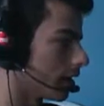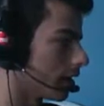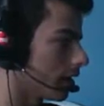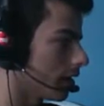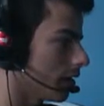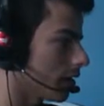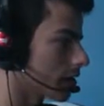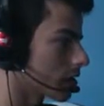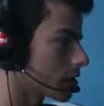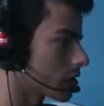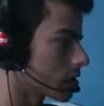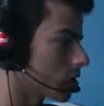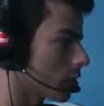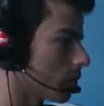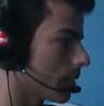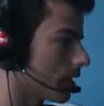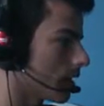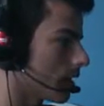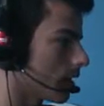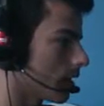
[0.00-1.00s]
Yo, there's so
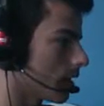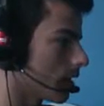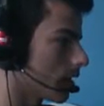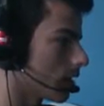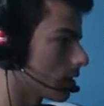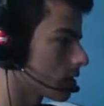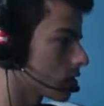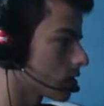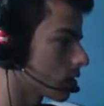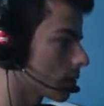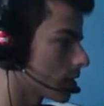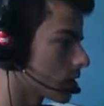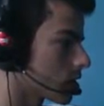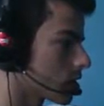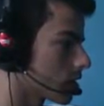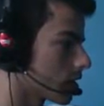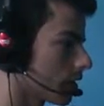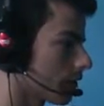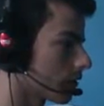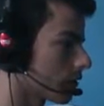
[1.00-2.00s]
many, so much
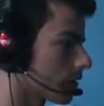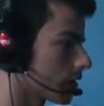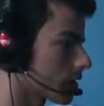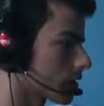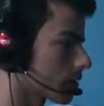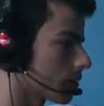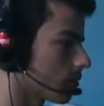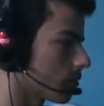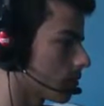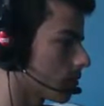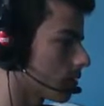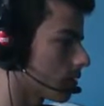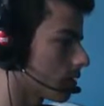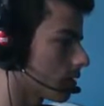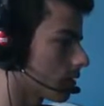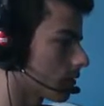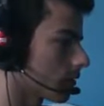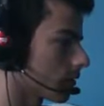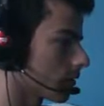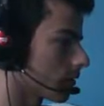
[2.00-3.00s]
stuff to explore
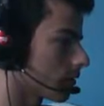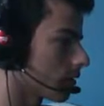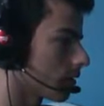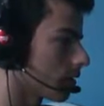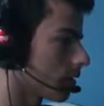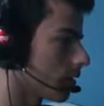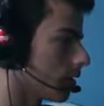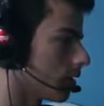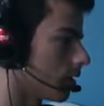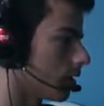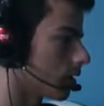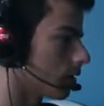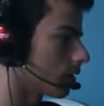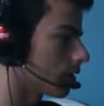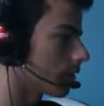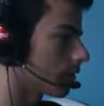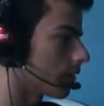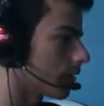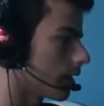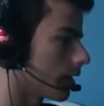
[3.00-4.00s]
and to
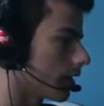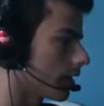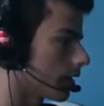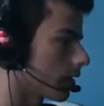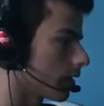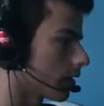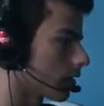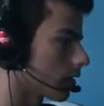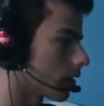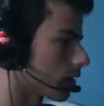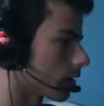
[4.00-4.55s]
to find.